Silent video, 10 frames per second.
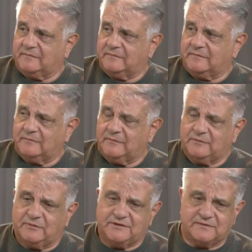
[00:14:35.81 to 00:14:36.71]
I love it.
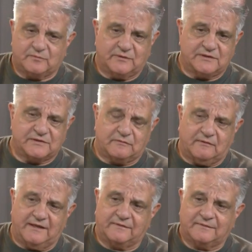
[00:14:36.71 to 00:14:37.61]
Which, I love,
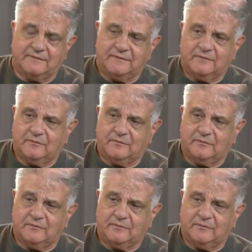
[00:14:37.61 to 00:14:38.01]
love, great. love it.